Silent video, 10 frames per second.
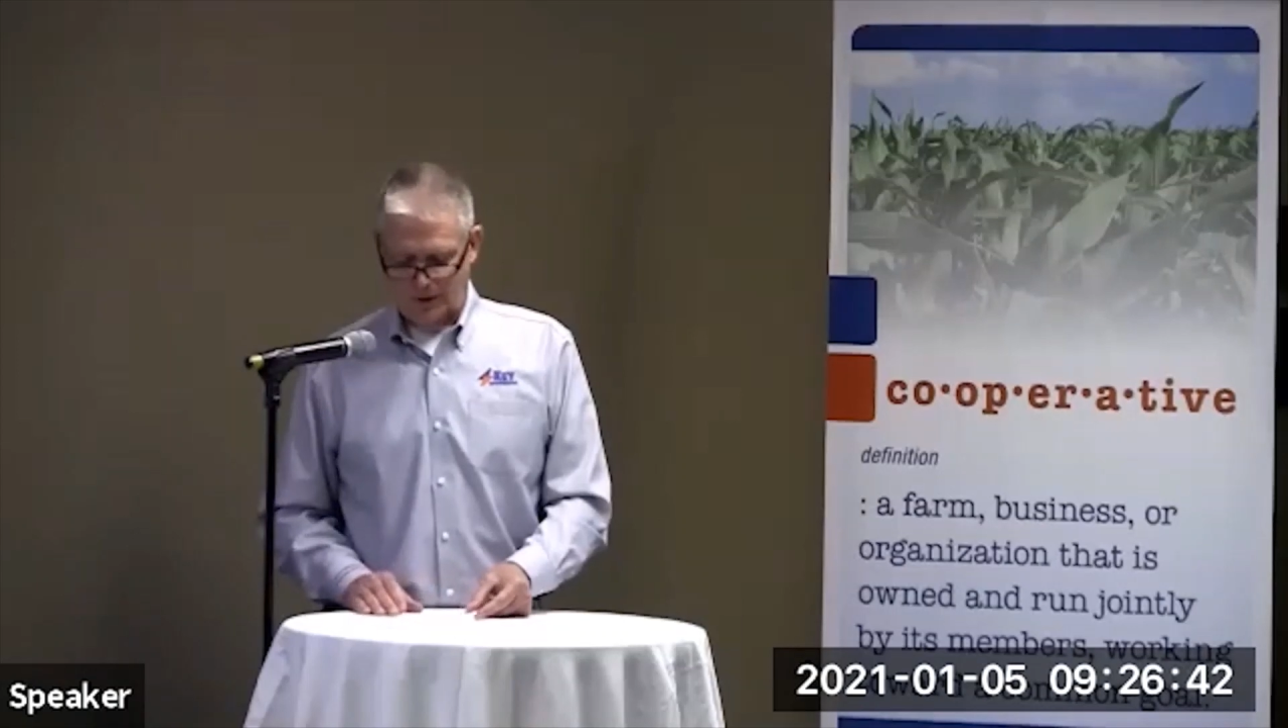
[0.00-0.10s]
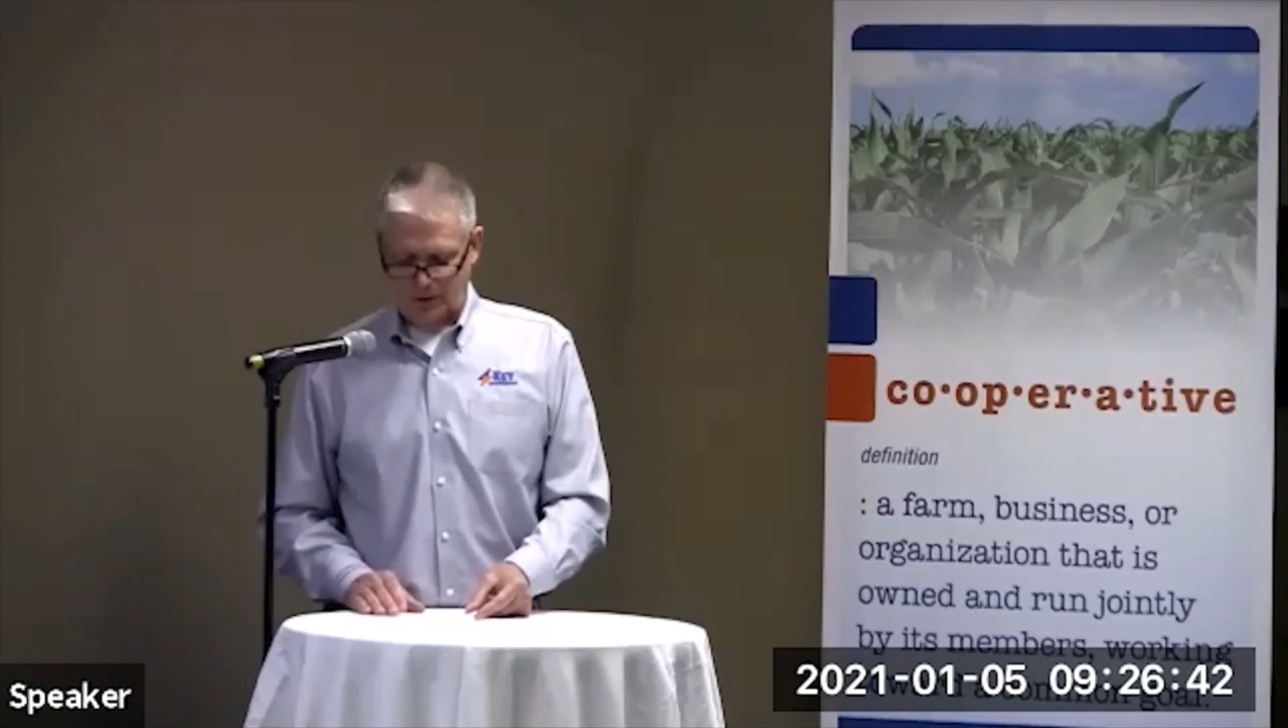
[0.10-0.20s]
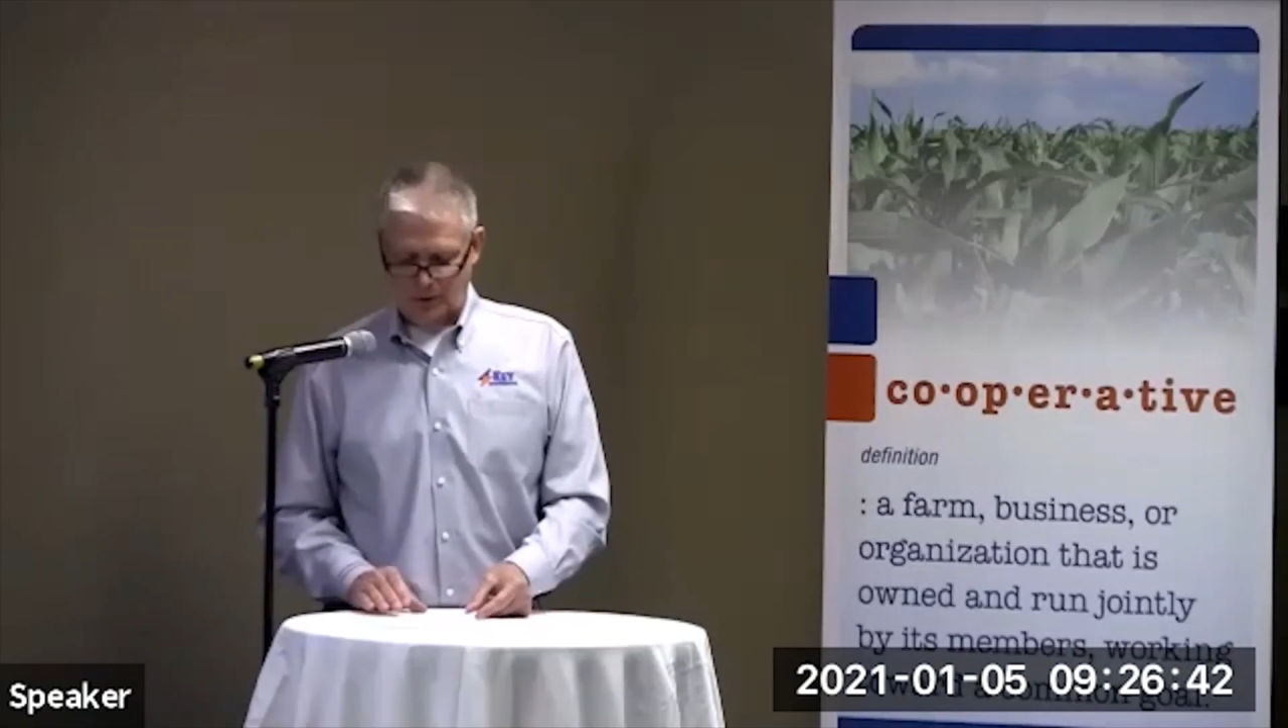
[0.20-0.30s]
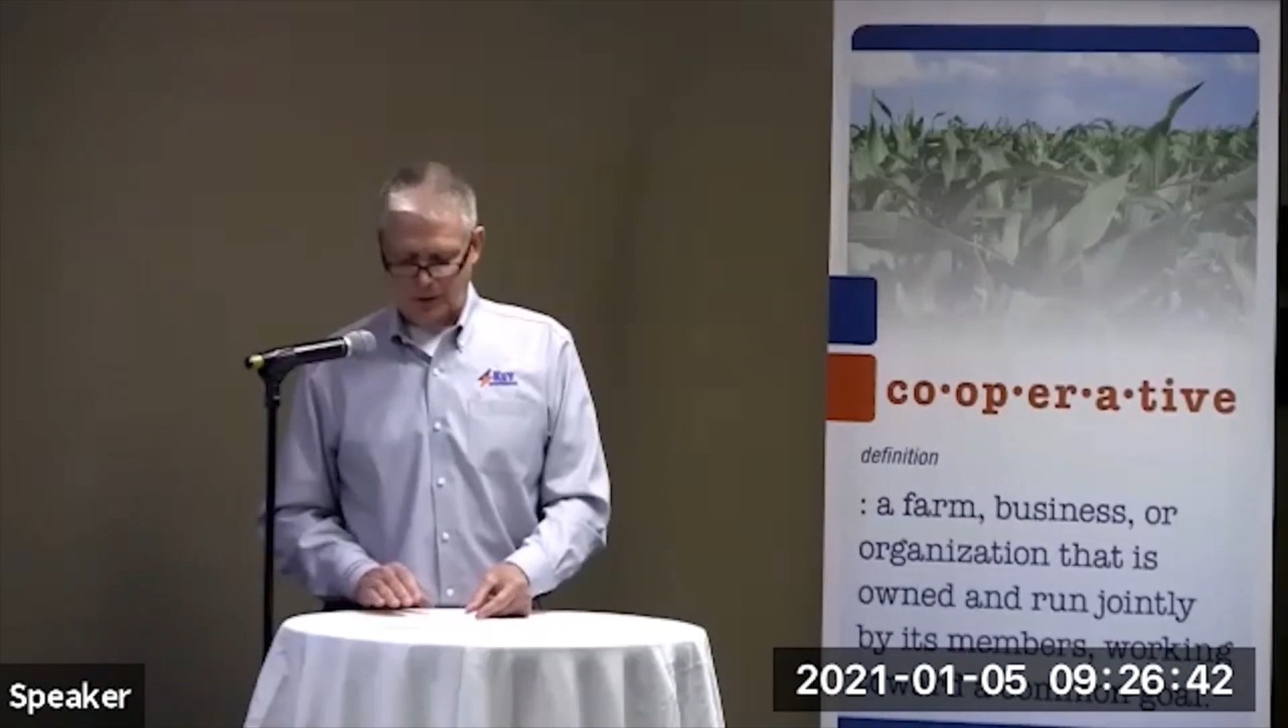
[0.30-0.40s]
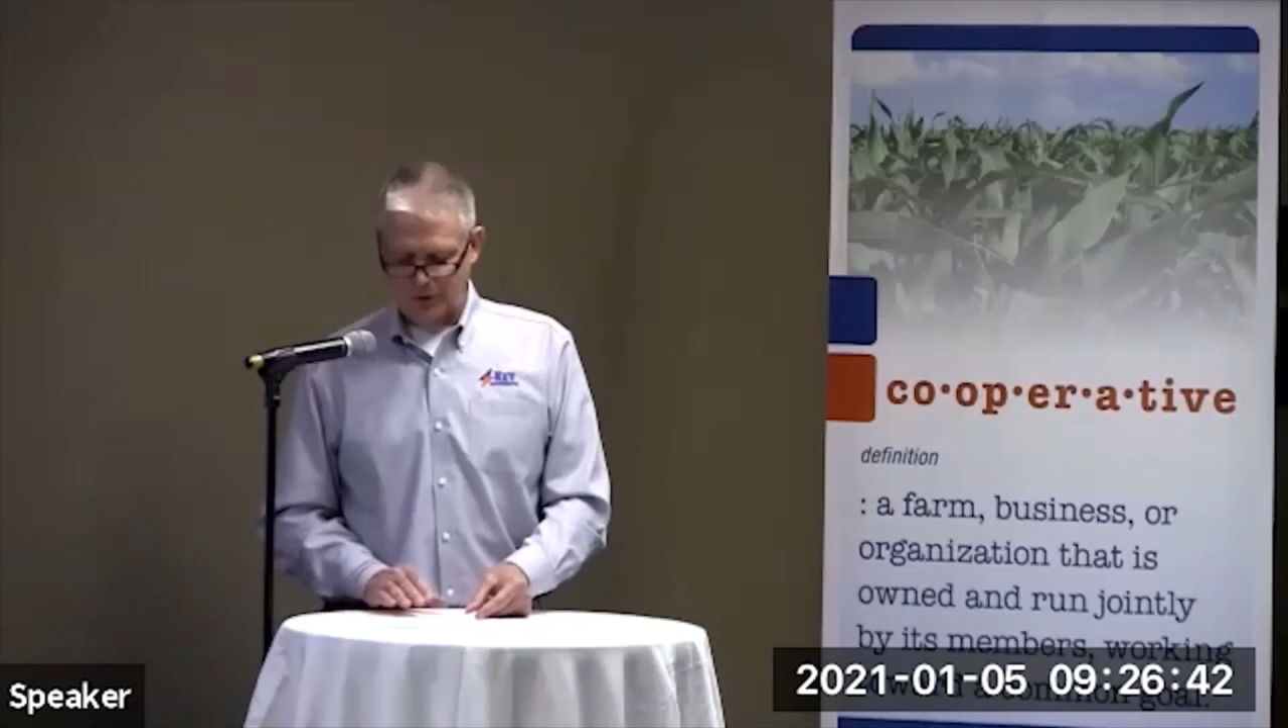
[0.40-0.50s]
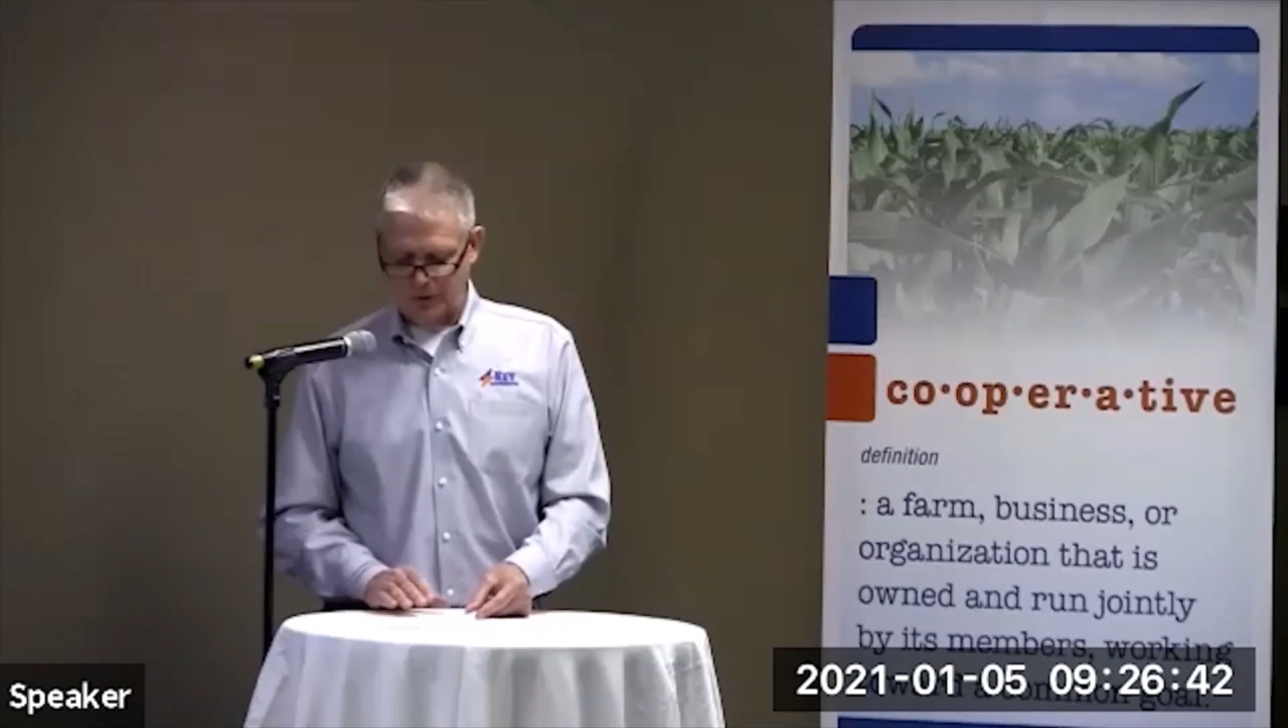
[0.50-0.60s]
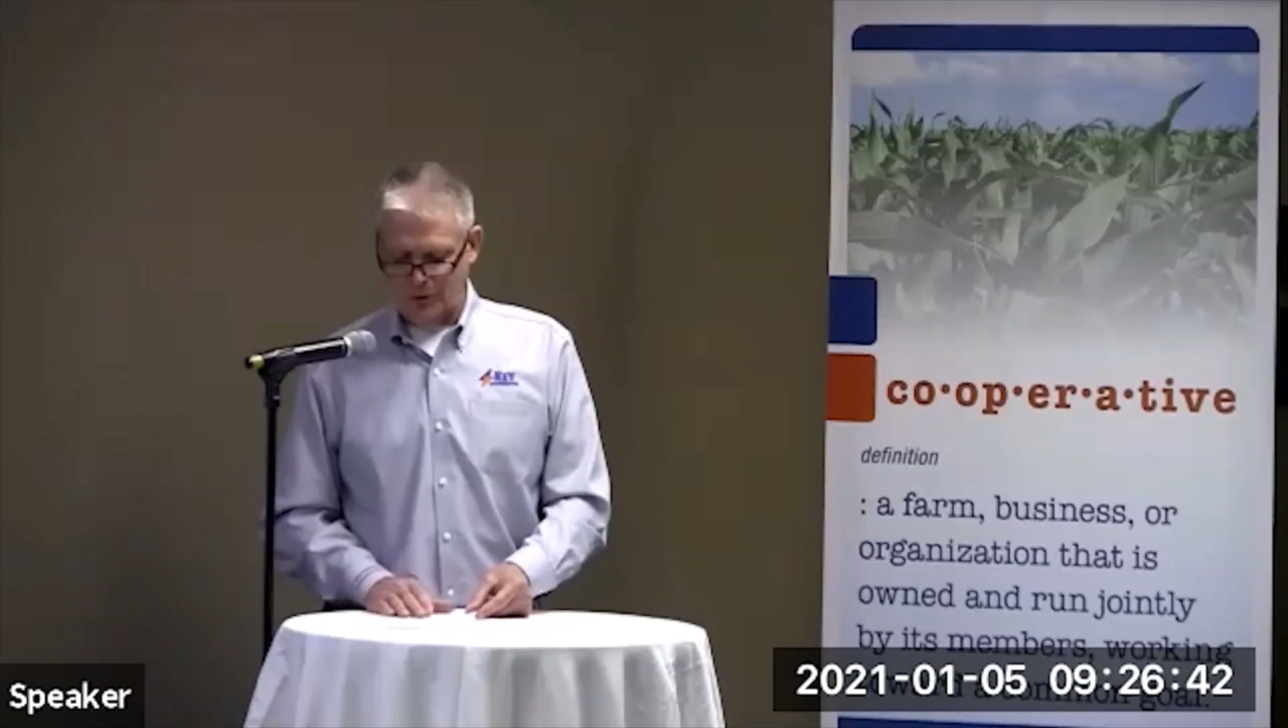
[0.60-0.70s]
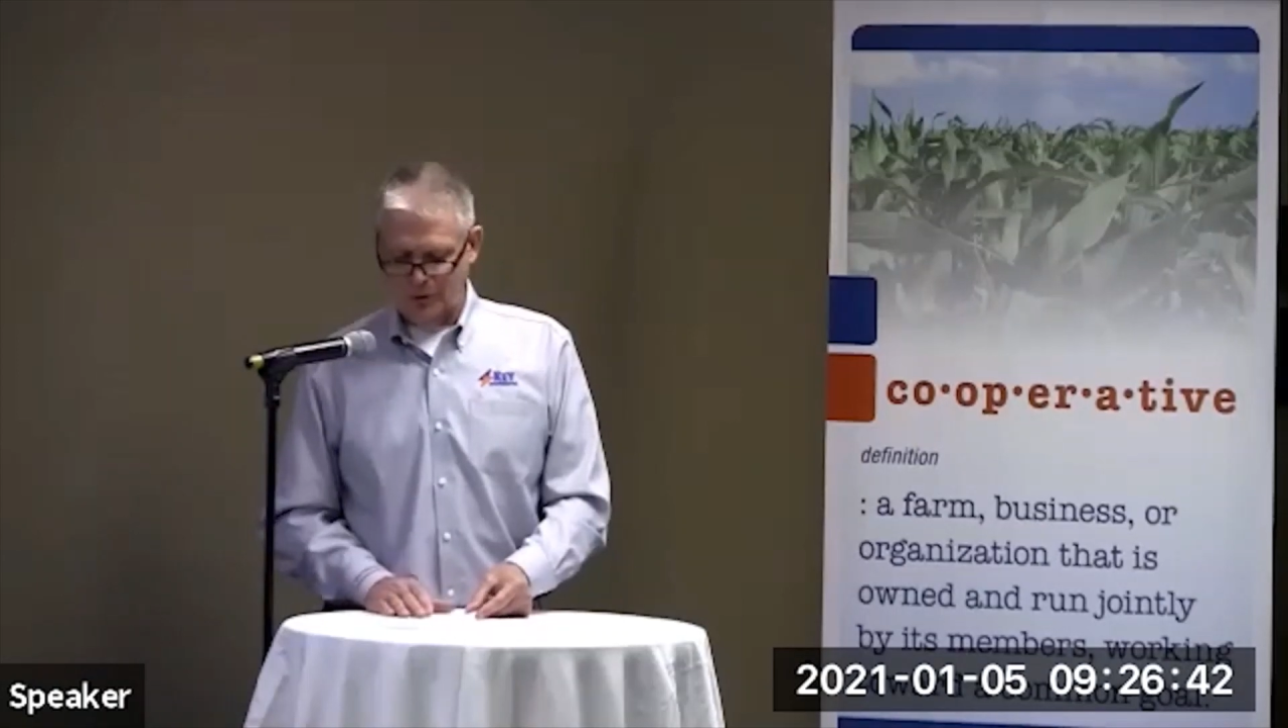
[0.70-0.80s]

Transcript: And the grains